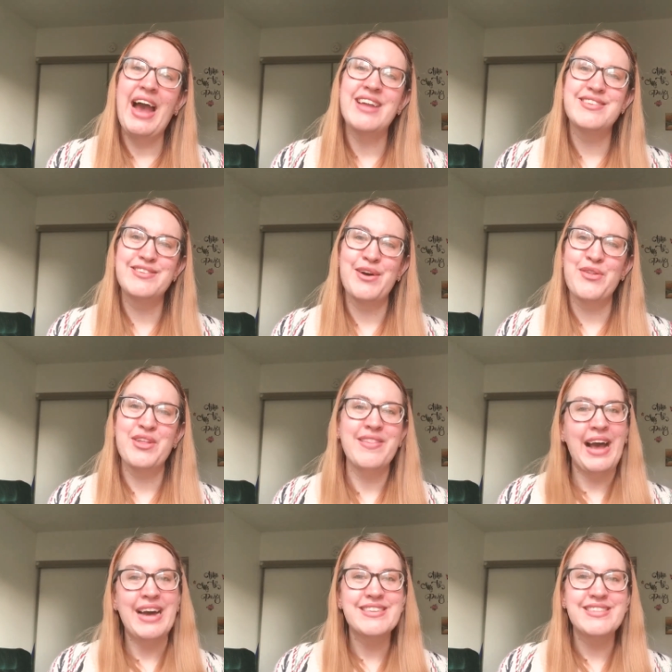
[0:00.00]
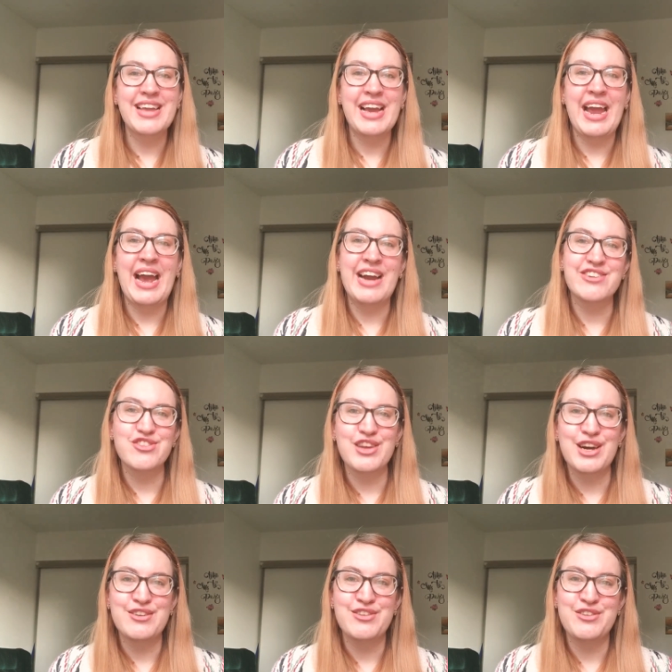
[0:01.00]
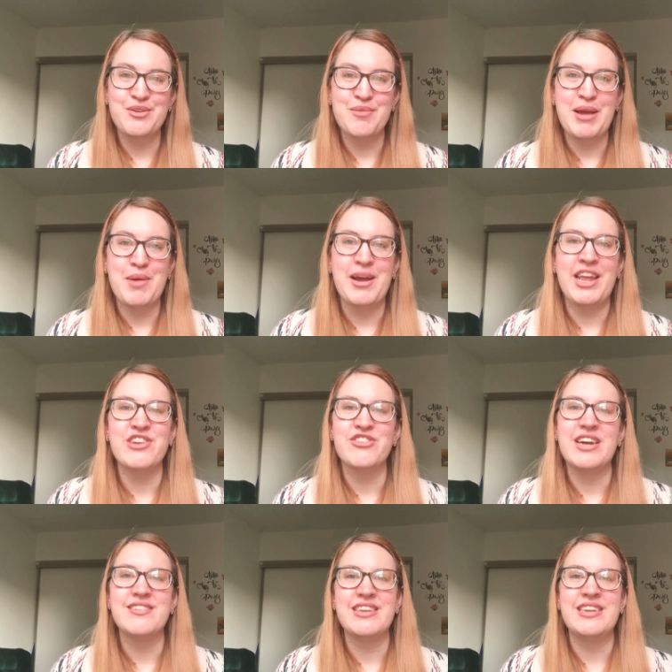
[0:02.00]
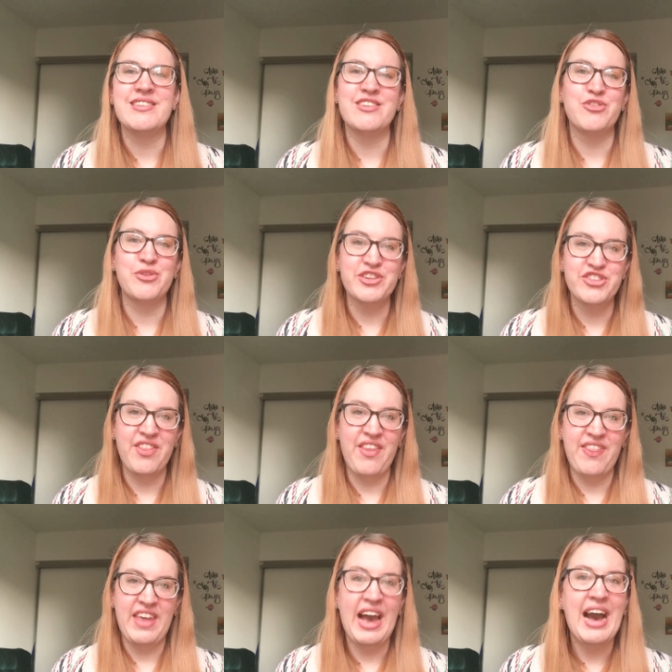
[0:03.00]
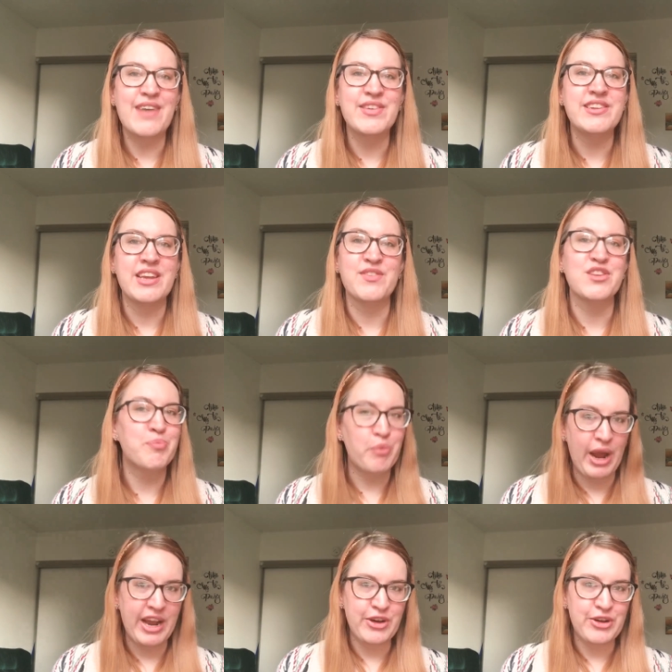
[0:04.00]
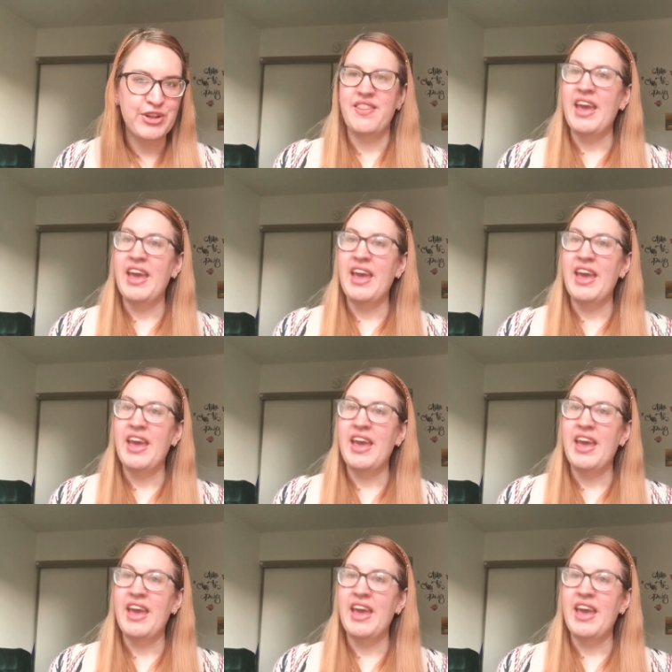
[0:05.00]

And so the last thing I actually got to do in my wedding dress is a tradition that they have at David's Bridal.